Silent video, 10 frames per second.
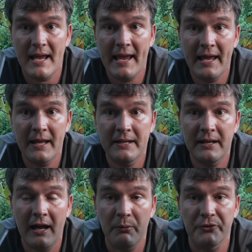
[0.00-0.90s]
And
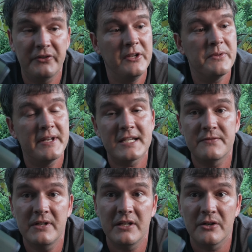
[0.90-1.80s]
I will see you in the next
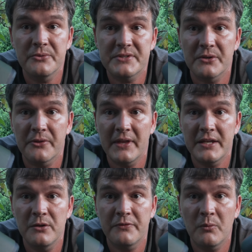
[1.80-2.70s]
video. So
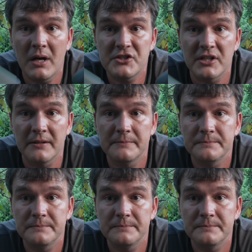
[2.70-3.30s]
thank you for watching.